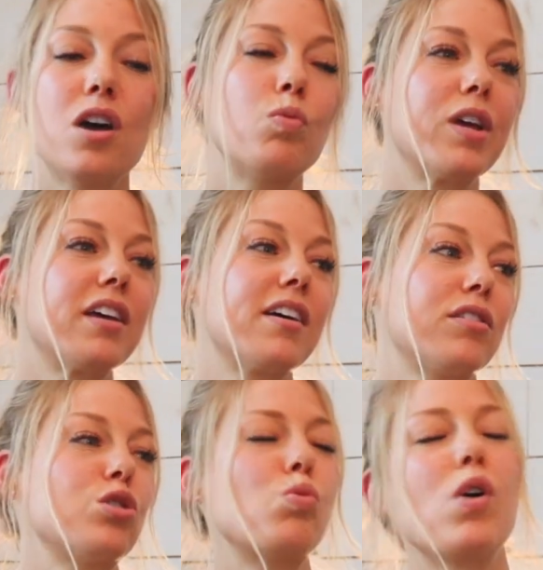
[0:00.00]

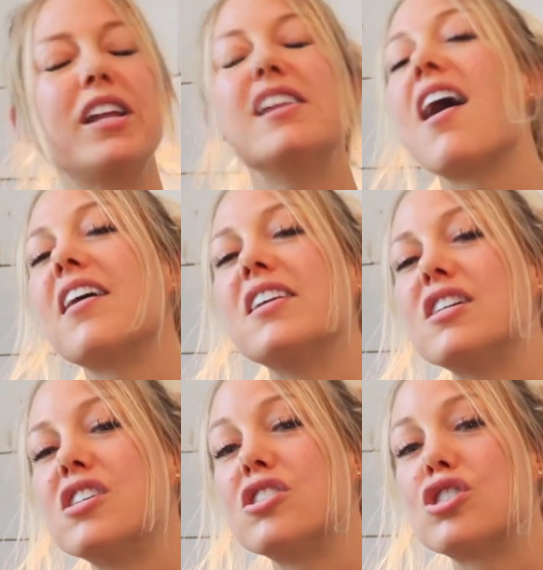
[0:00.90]
with
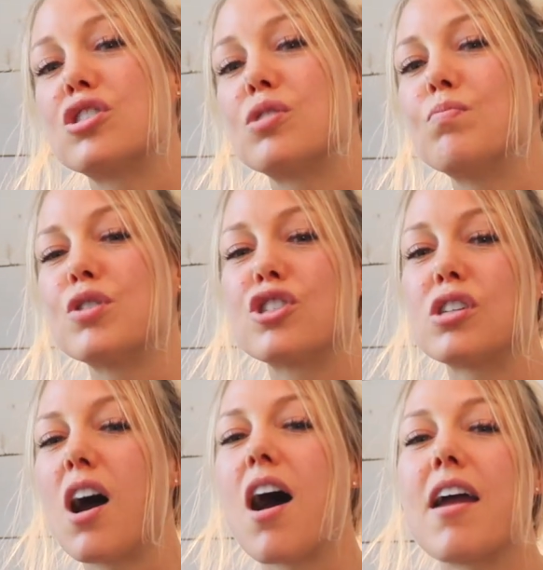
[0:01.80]
29-inch bush
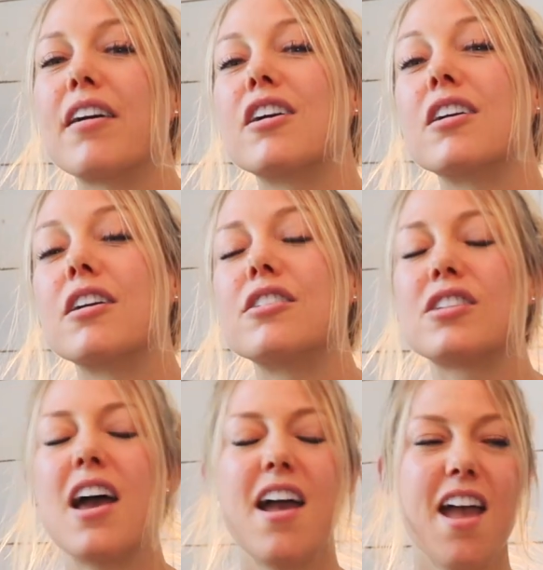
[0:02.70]
tires